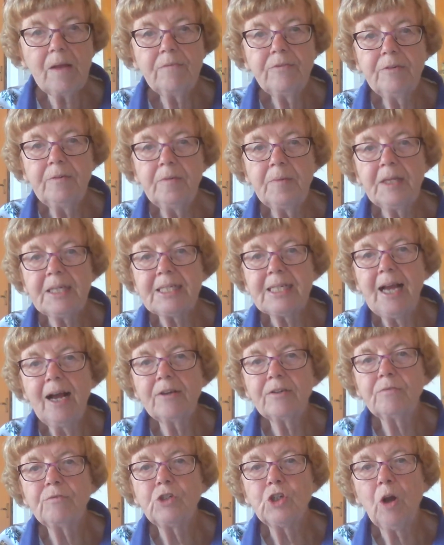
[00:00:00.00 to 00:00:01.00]
from the
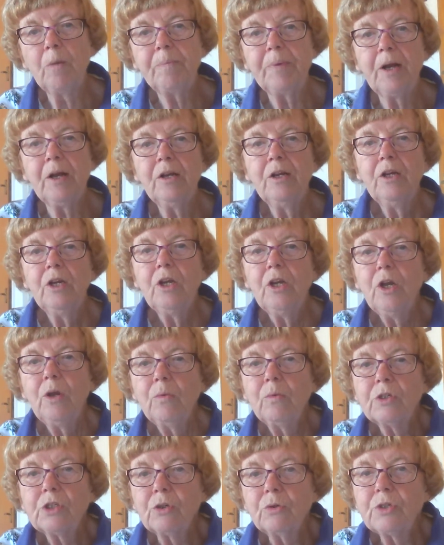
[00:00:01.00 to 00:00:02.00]
town of Joppa,
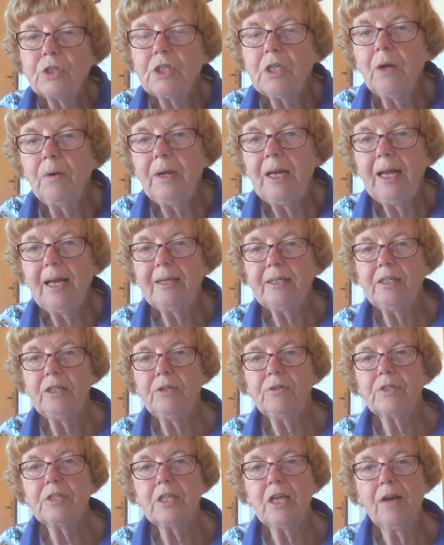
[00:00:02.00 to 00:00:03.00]
was also a lady
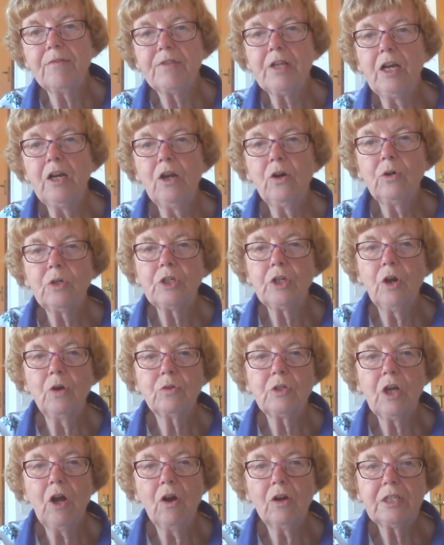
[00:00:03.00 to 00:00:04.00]
who served the Lord
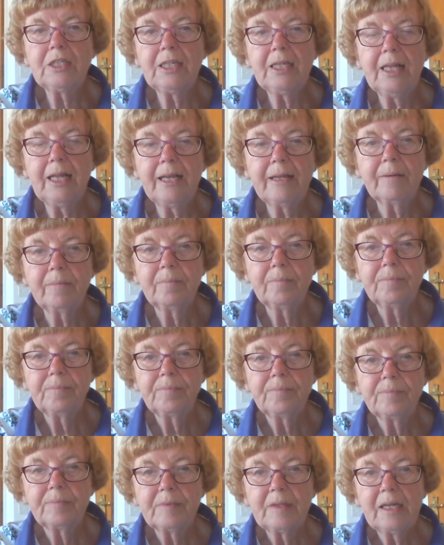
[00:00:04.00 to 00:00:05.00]
wholeheartedly.
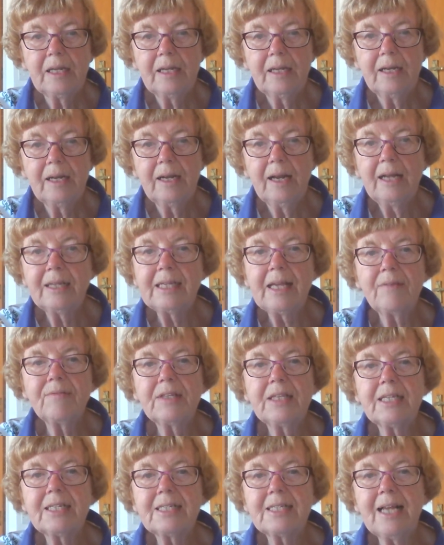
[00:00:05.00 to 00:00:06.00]
And
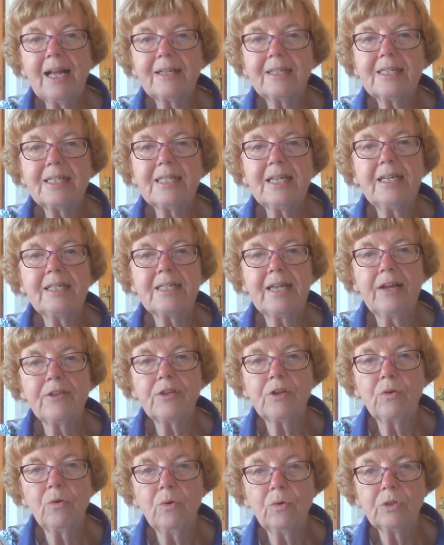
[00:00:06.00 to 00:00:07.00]
given the sadness her
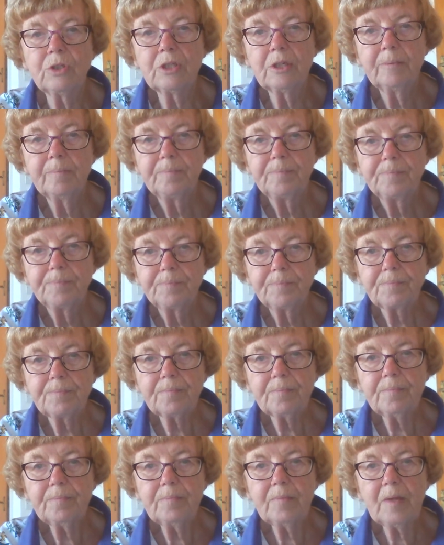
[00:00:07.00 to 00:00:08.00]
death caused,
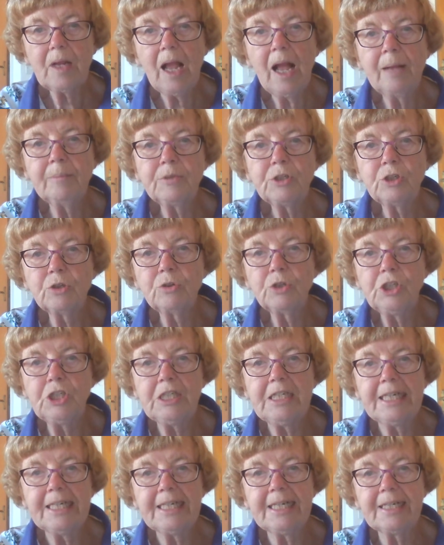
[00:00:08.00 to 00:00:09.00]
I'm sure
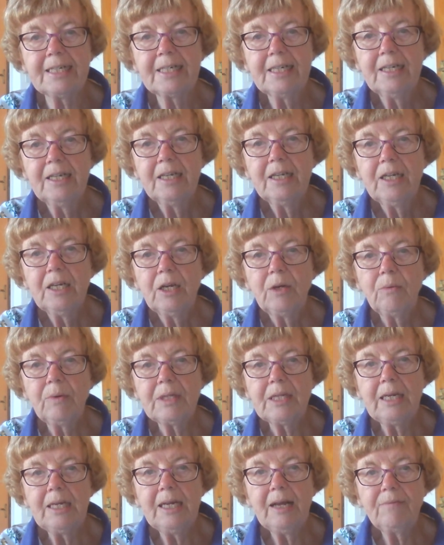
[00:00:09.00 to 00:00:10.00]
she did it
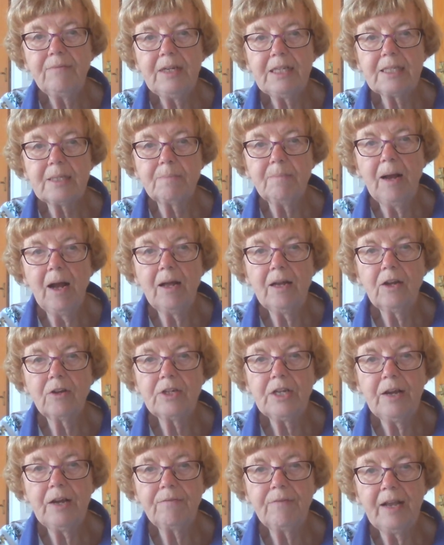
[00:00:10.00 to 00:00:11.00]
with a lovely smile
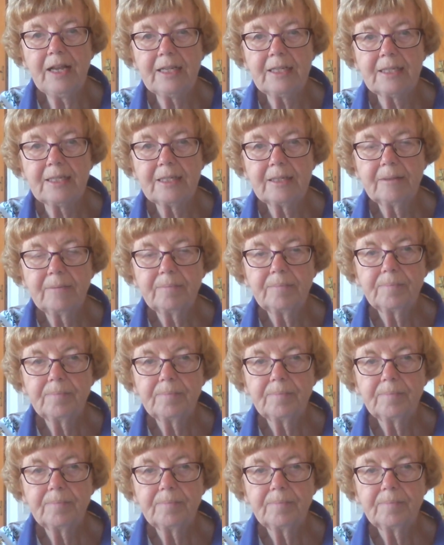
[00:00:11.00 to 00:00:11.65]
on her face.